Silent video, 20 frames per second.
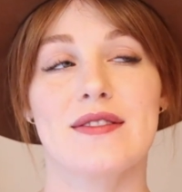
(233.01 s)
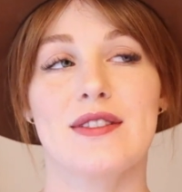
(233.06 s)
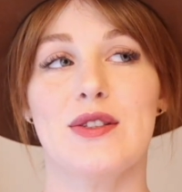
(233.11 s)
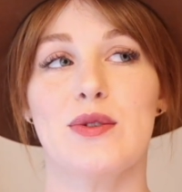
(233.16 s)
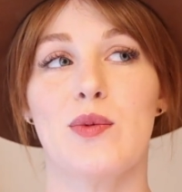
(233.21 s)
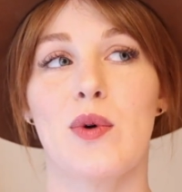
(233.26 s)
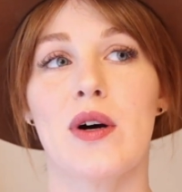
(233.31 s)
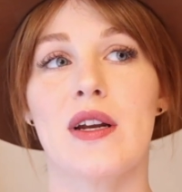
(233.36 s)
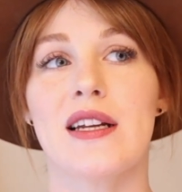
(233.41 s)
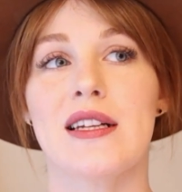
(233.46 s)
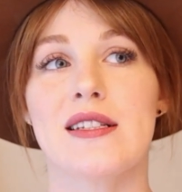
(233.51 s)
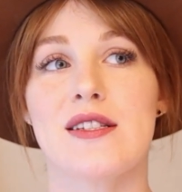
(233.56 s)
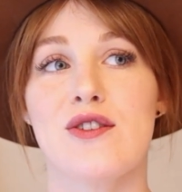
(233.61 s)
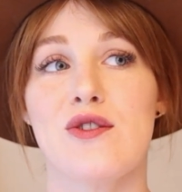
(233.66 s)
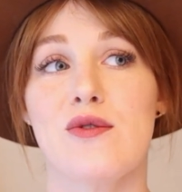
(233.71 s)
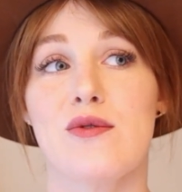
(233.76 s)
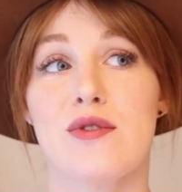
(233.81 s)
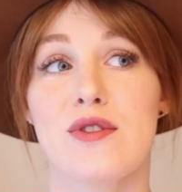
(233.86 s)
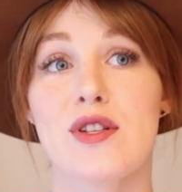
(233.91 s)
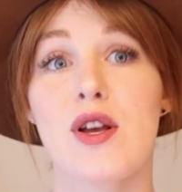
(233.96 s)
You want it
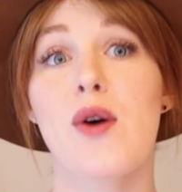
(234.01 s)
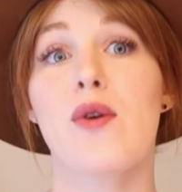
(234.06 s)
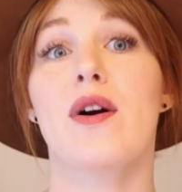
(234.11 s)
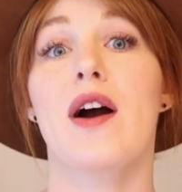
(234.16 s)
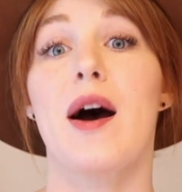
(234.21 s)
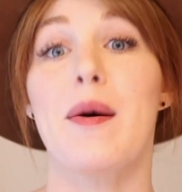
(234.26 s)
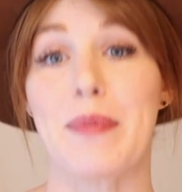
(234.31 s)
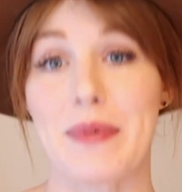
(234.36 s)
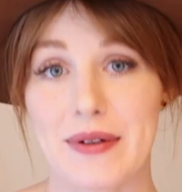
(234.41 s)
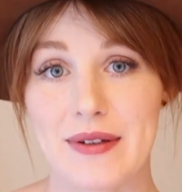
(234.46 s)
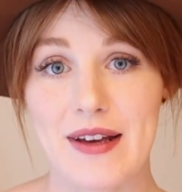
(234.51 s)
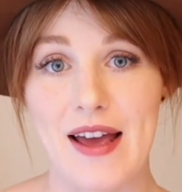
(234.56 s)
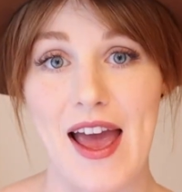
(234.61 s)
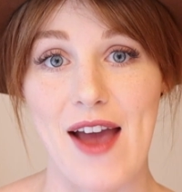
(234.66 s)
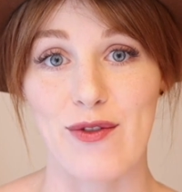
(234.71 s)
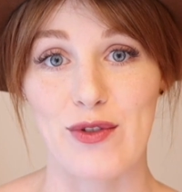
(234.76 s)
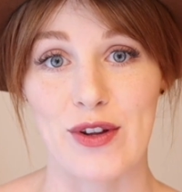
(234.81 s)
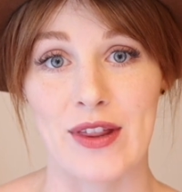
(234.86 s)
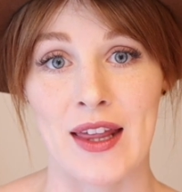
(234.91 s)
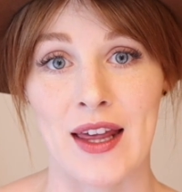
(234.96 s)
to soak up
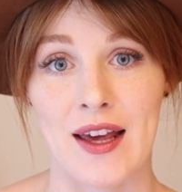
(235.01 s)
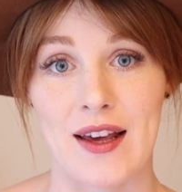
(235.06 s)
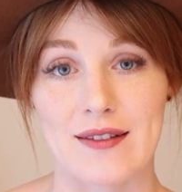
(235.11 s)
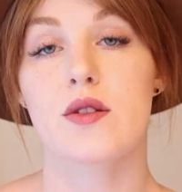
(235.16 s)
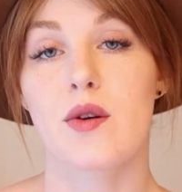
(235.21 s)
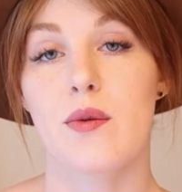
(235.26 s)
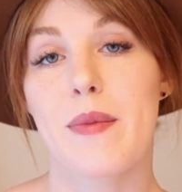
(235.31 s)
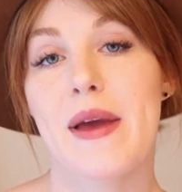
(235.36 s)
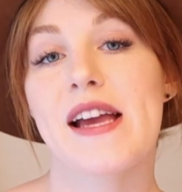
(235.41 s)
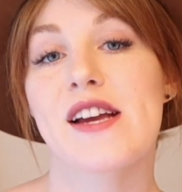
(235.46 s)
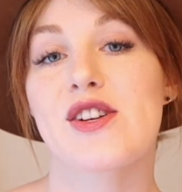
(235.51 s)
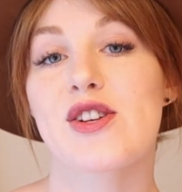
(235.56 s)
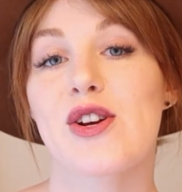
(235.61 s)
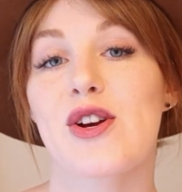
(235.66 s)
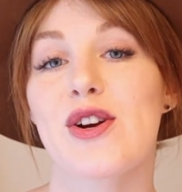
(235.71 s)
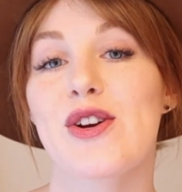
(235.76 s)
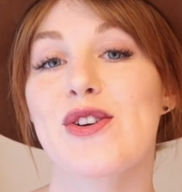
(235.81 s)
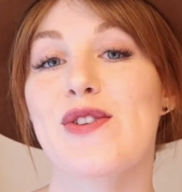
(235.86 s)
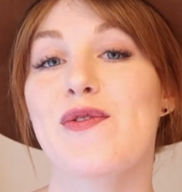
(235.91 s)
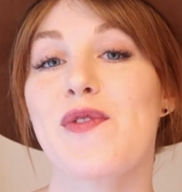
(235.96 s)
everything. So make
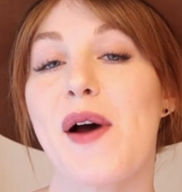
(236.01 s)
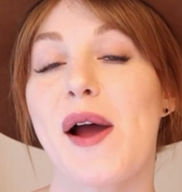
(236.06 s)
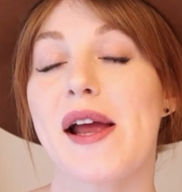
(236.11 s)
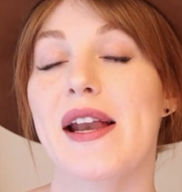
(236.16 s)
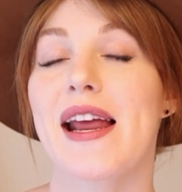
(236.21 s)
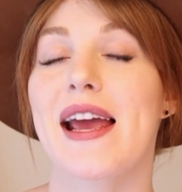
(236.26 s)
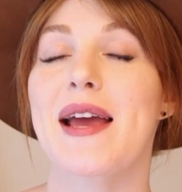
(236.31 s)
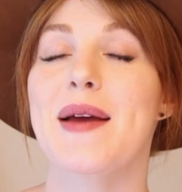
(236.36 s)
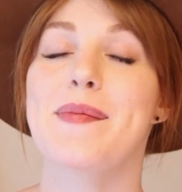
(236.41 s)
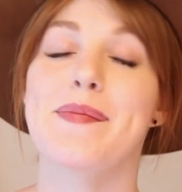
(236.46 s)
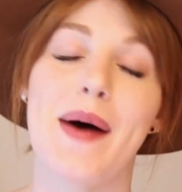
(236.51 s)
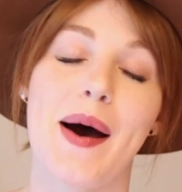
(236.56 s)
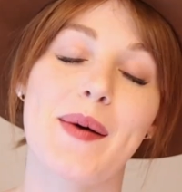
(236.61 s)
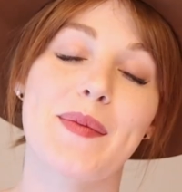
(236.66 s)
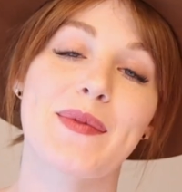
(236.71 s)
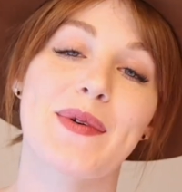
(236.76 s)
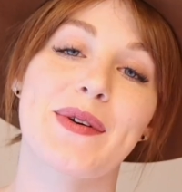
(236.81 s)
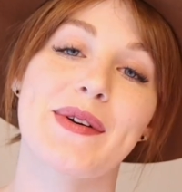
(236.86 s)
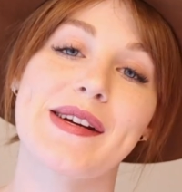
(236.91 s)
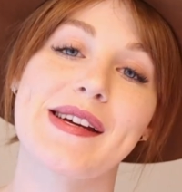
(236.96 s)
sure you find a
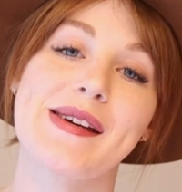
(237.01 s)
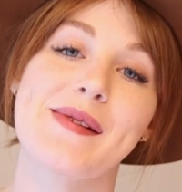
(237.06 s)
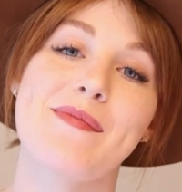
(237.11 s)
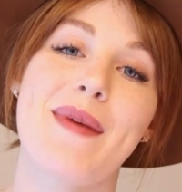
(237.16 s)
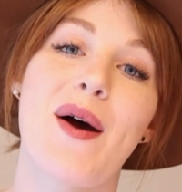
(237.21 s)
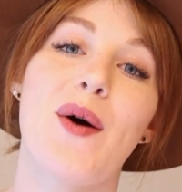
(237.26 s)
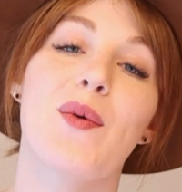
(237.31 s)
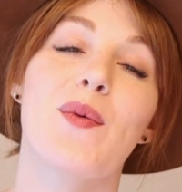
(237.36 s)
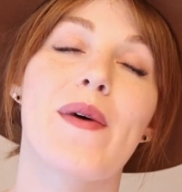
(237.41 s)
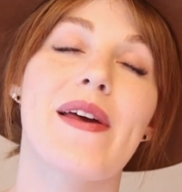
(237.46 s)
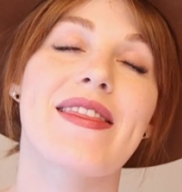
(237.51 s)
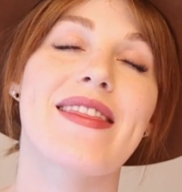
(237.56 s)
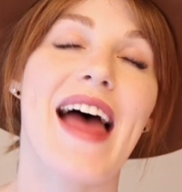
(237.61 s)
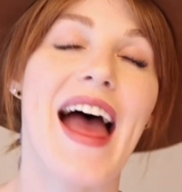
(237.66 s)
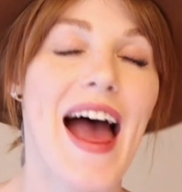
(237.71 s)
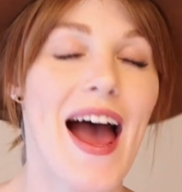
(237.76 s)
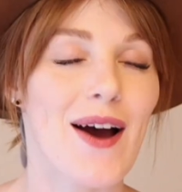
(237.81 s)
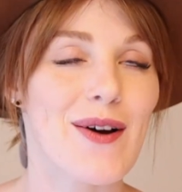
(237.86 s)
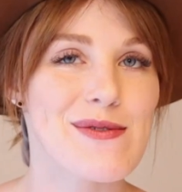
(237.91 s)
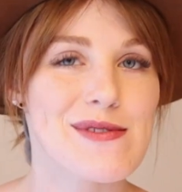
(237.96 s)
bum cream
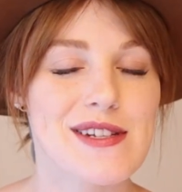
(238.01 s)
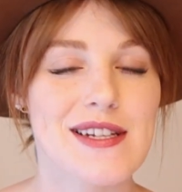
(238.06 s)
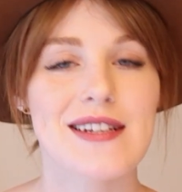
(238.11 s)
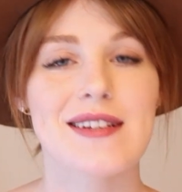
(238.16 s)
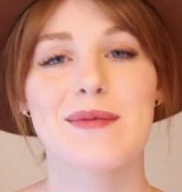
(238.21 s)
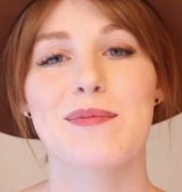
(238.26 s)
without